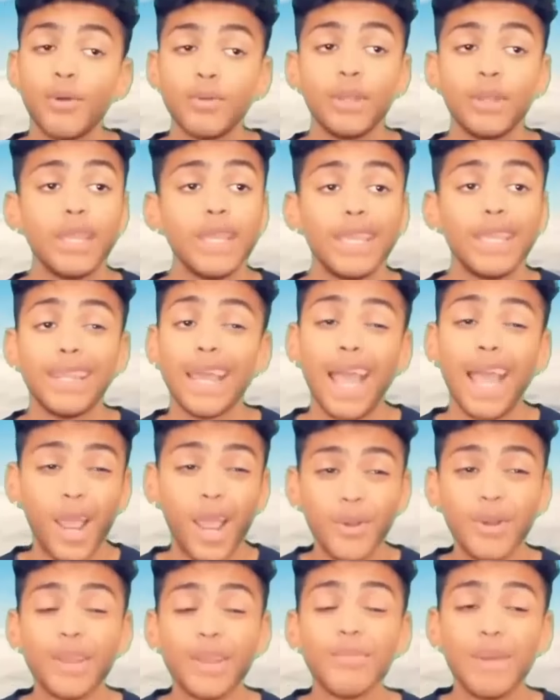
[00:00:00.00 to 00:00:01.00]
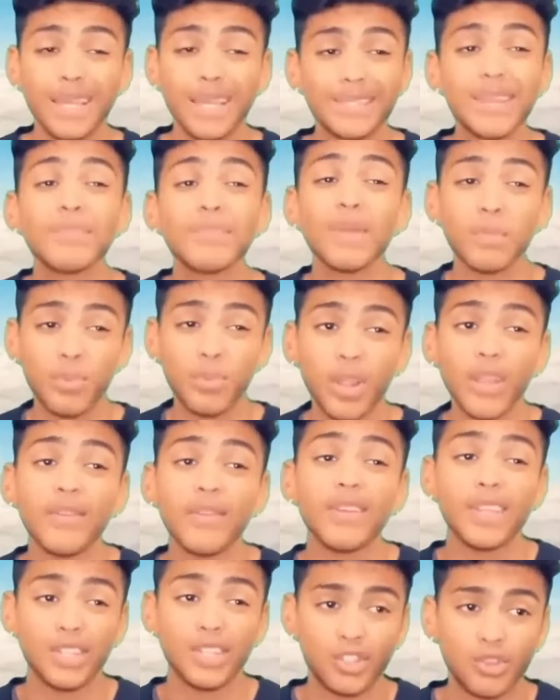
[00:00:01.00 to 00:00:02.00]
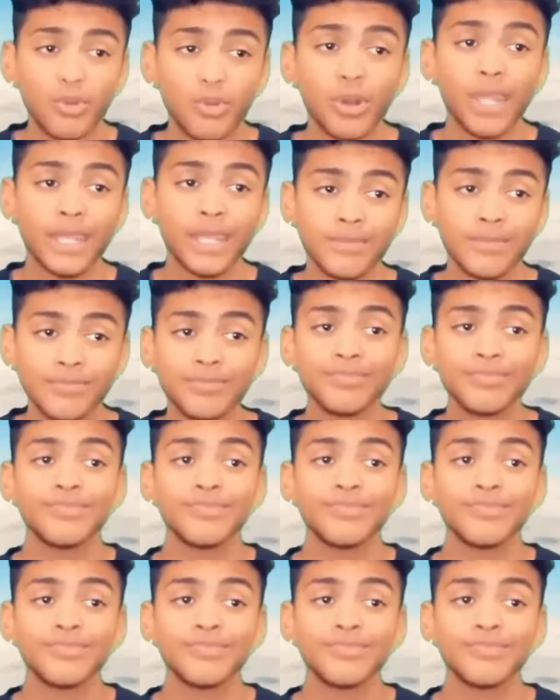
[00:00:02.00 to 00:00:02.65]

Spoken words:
No need. I already messed up the previous three.